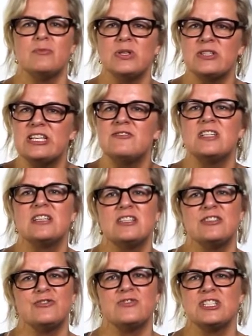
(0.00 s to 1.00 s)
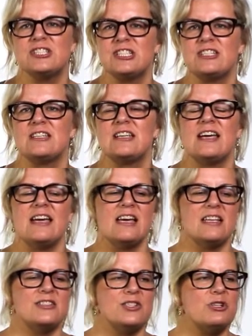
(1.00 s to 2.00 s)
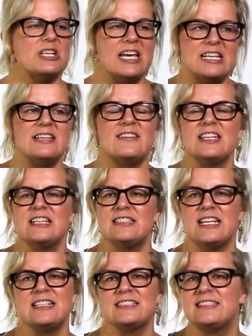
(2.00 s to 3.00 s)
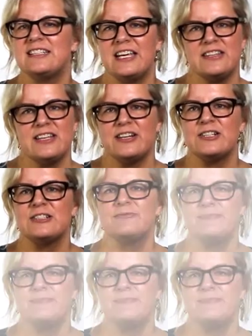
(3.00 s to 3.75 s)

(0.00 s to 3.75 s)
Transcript: and believing in your vision and doing anything it takes to get there.